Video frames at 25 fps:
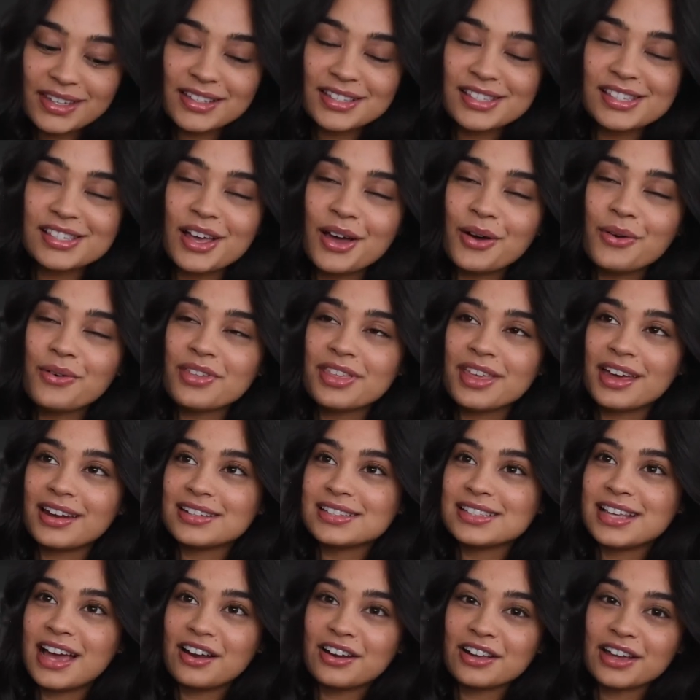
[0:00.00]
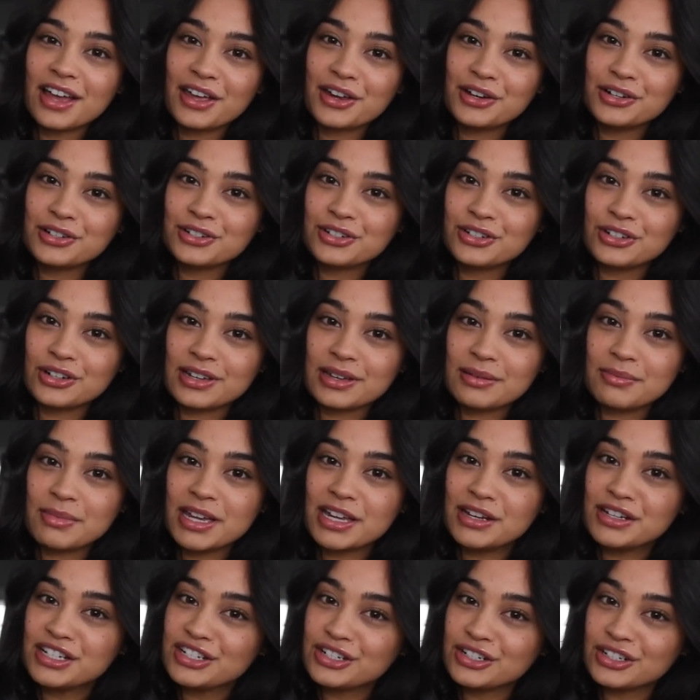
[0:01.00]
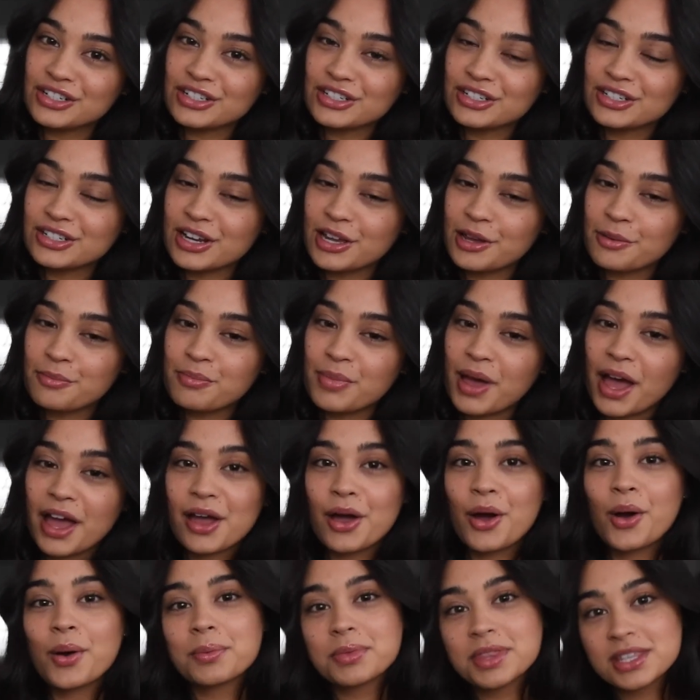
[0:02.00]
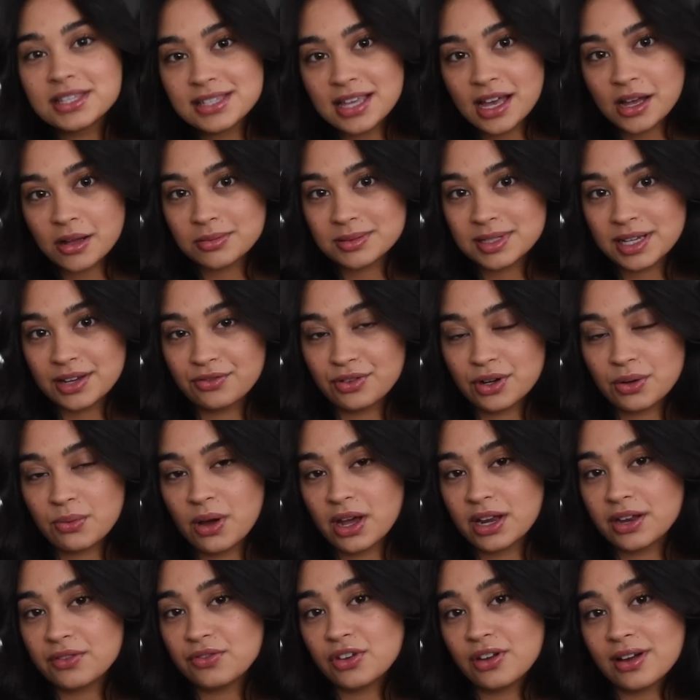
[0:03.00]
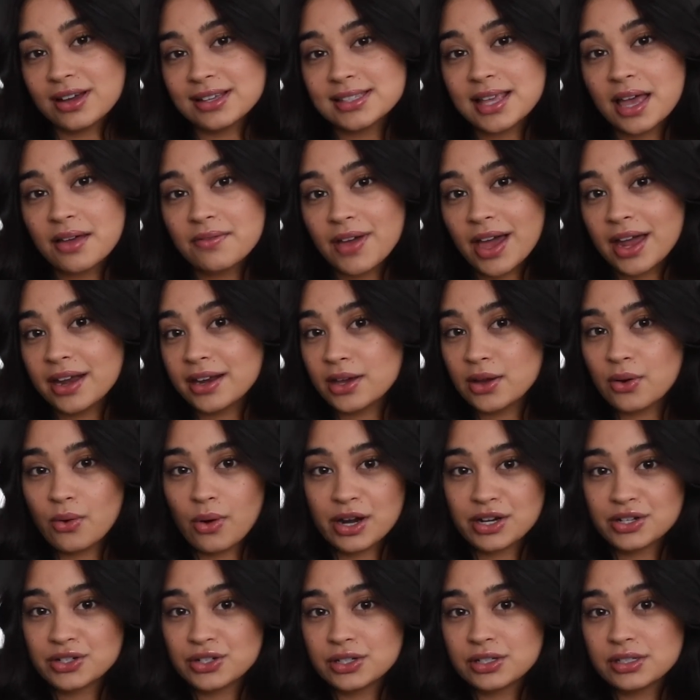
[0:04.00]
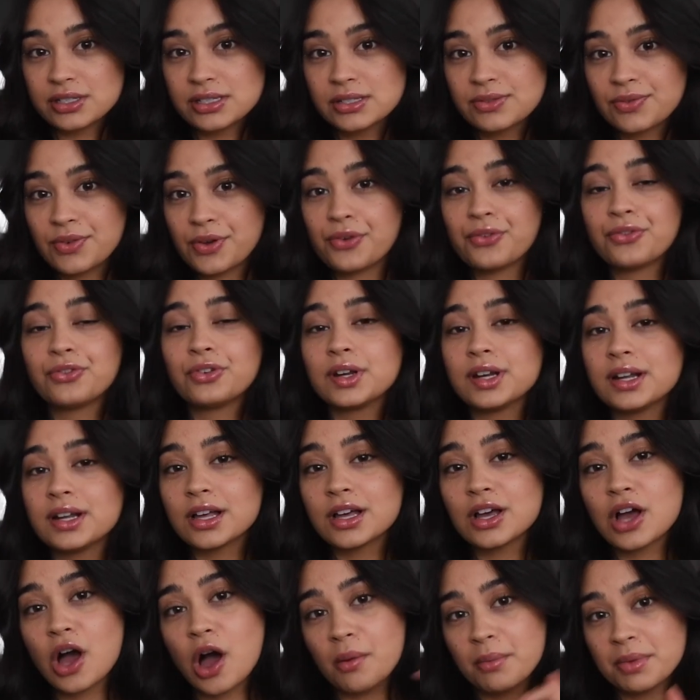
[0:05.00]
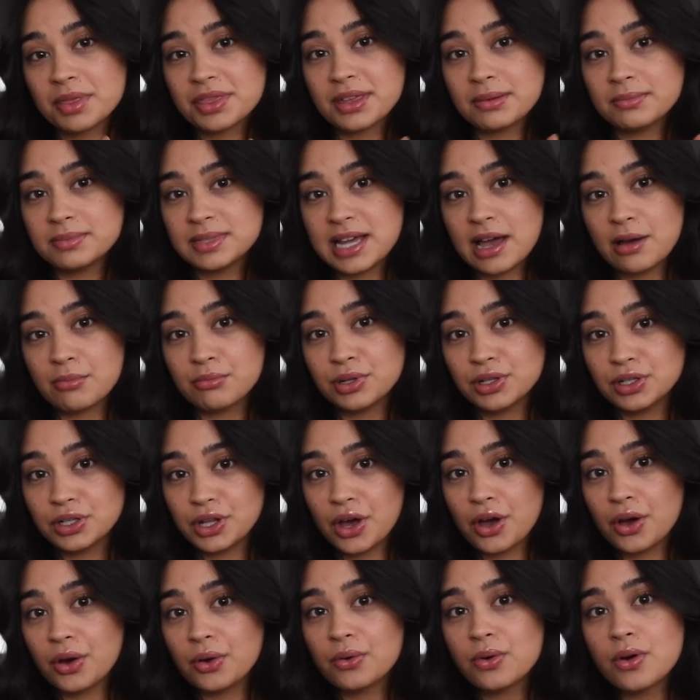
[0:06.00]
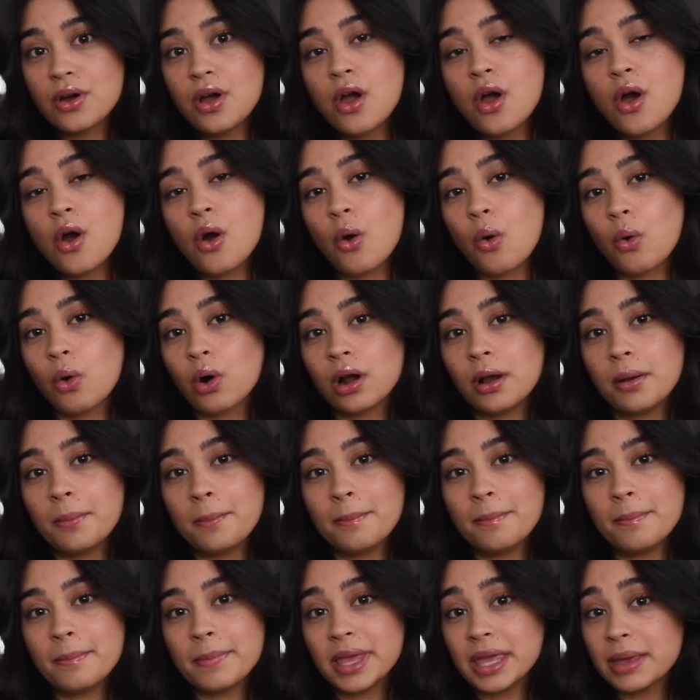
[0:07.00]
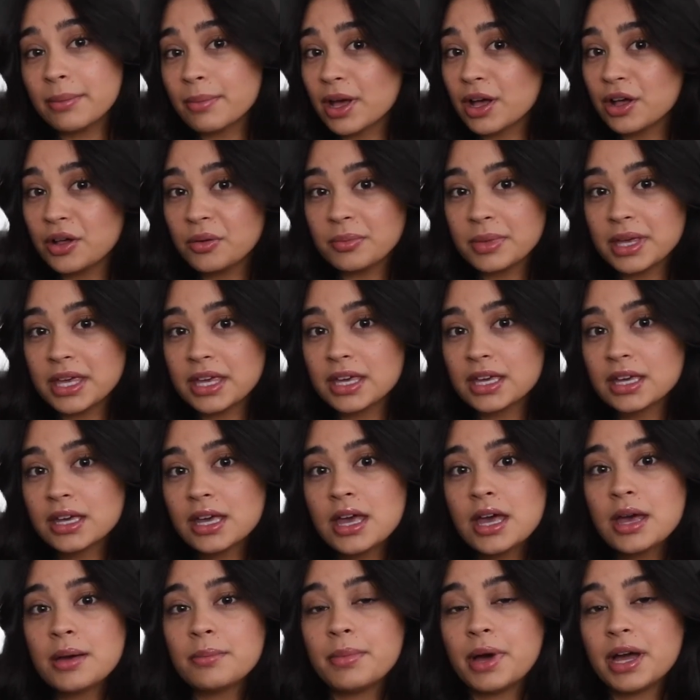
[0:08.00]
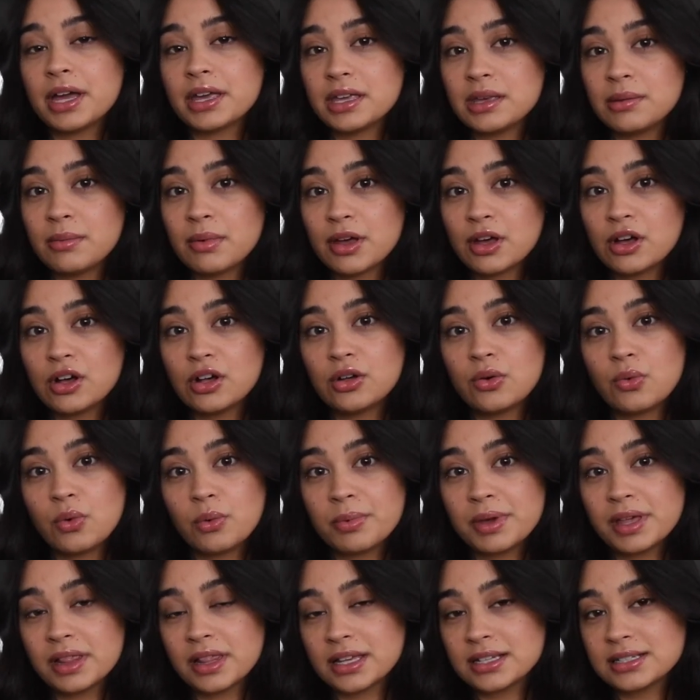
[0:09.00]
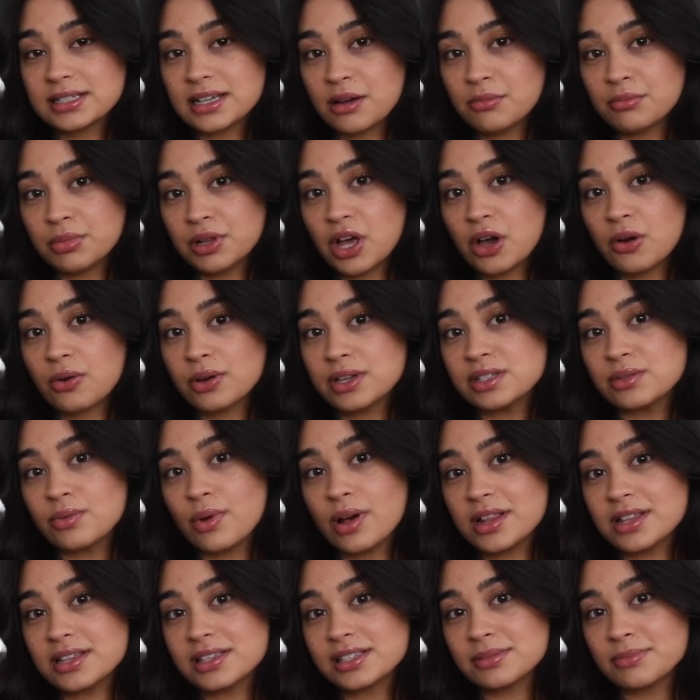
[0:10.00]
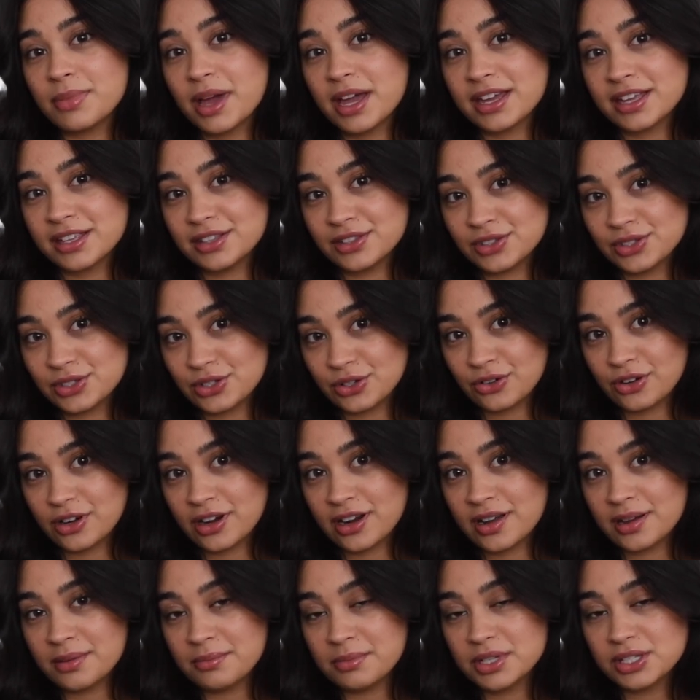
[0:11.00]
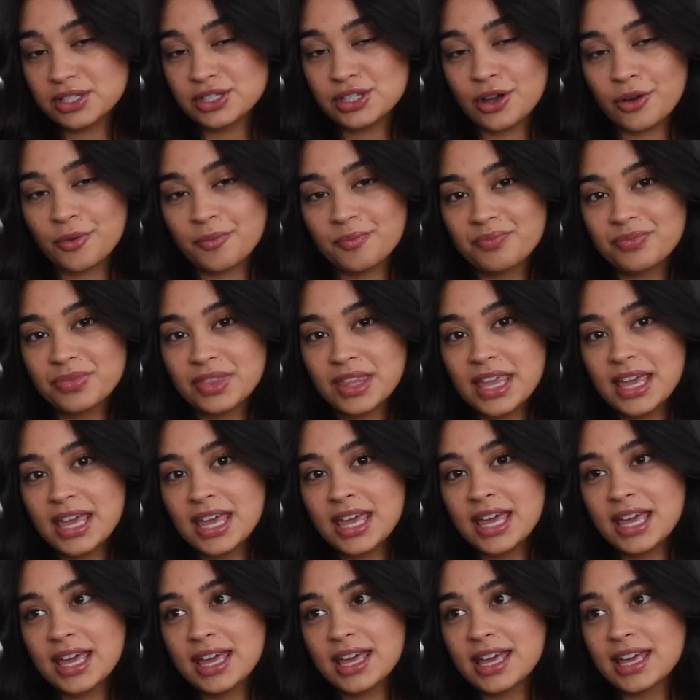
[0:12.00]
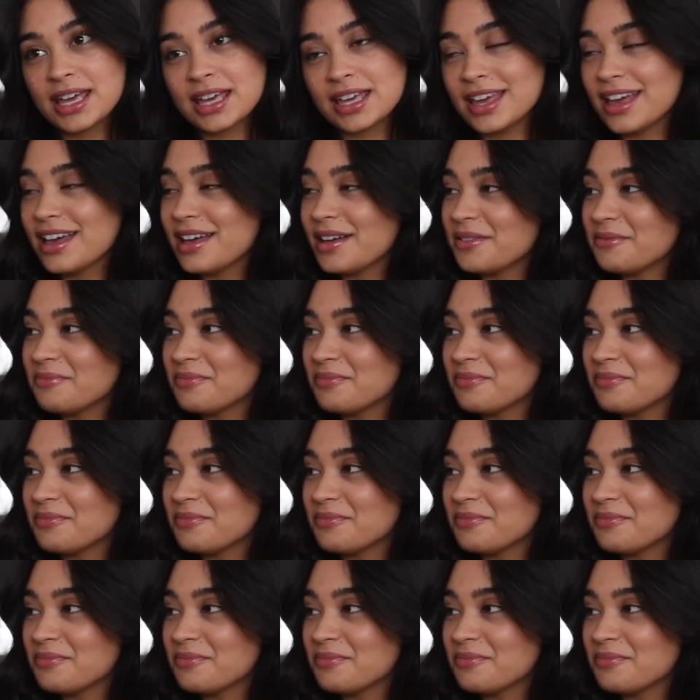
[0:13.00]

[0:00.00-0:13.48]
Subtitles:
So that is how to get your dream internship. I hope this helped everyone. If you guys have any questions, feel free comment them down below or email me. My email will be linked down below as well as my Instagram. So yeah,